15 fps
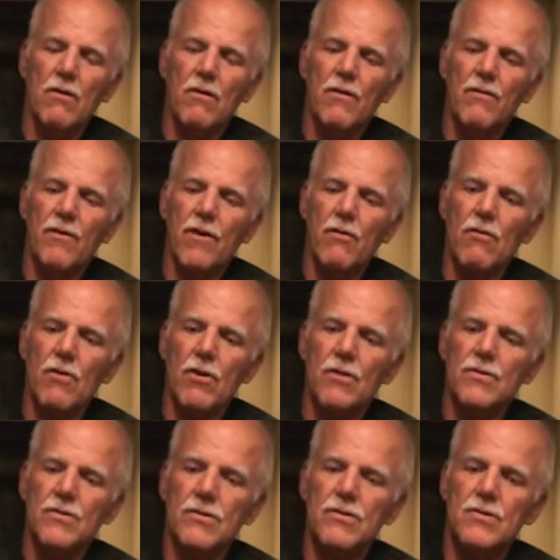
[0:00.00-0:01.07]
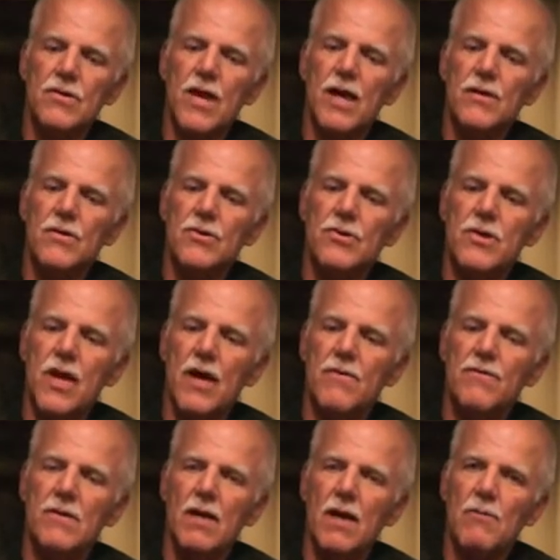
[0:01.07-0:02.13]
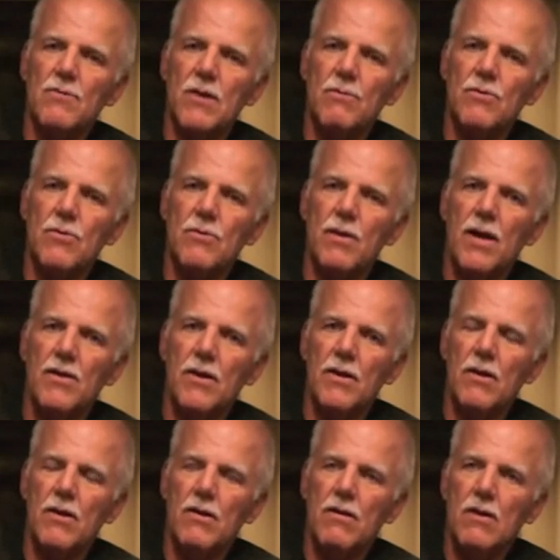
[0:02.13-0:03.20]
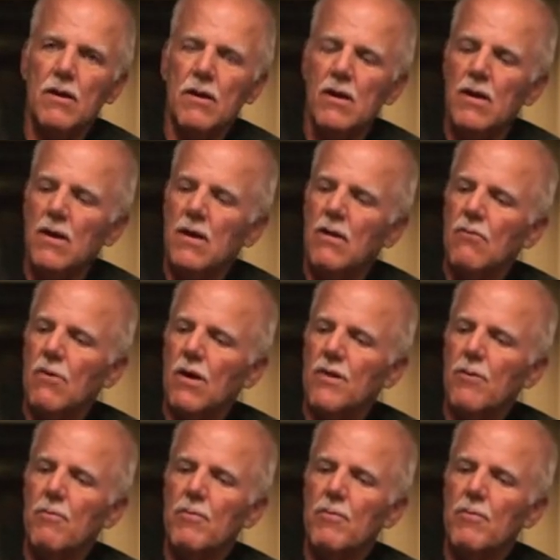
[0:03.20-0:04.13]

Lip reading: The ferrule goes inside the shaft and comes up to about here. One of the